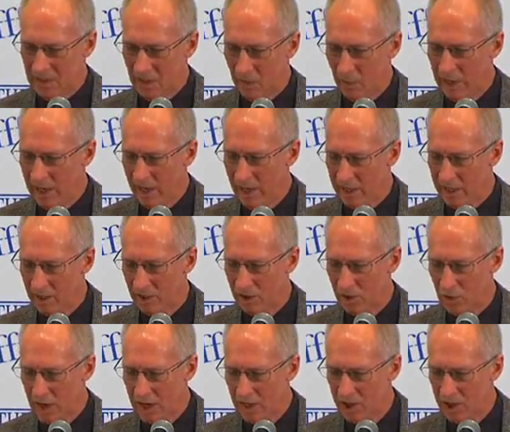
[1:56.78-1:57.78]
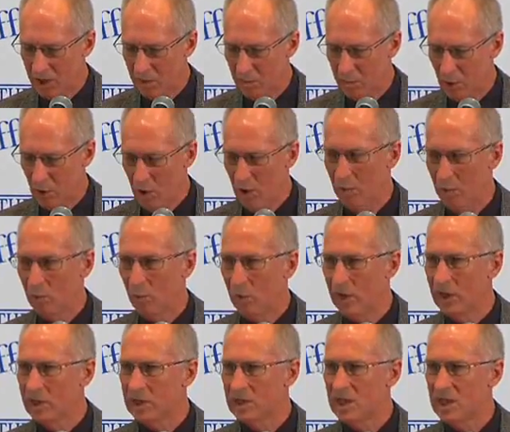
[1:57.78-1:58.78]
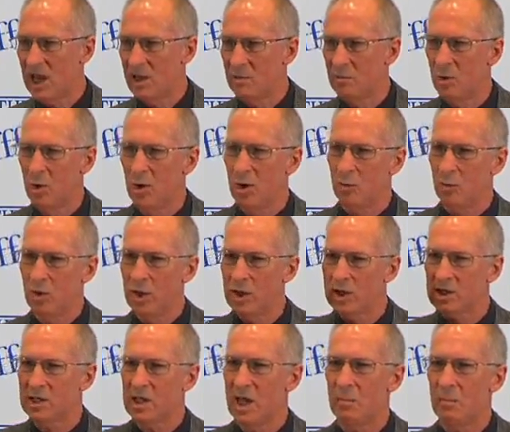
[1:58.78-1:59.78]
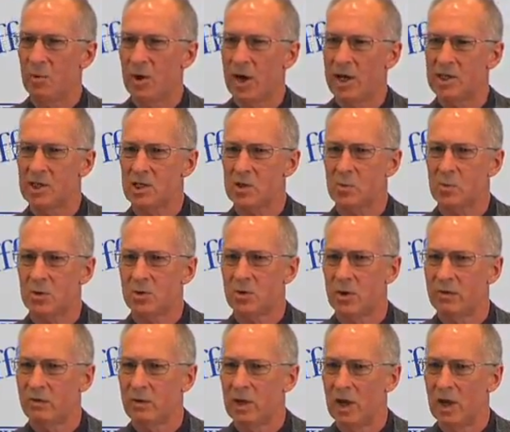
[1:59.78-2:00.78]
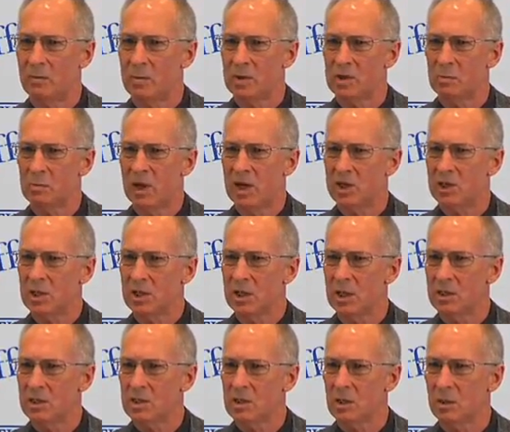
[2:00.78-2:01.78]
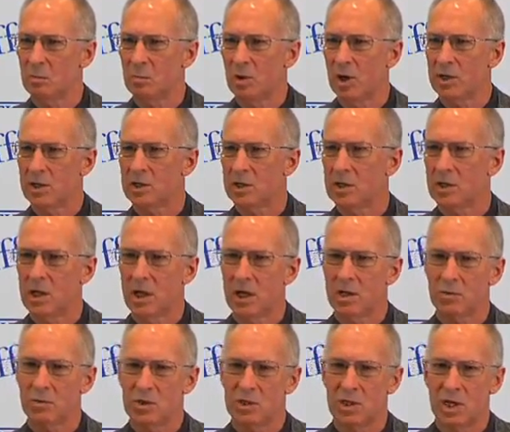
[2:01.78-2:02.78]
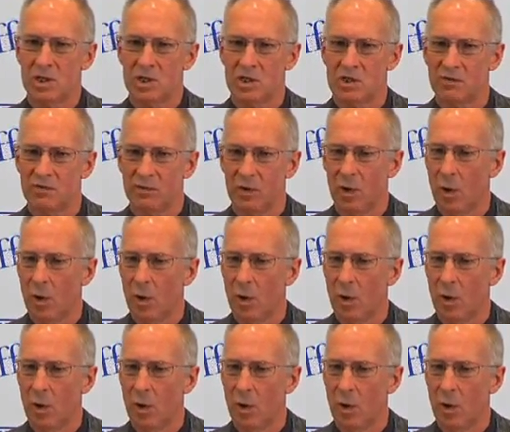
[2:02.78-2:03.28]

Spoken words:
So we had a construction boom, real estate boom. Real estate prices were driven up, especially in certain parts of the country, such as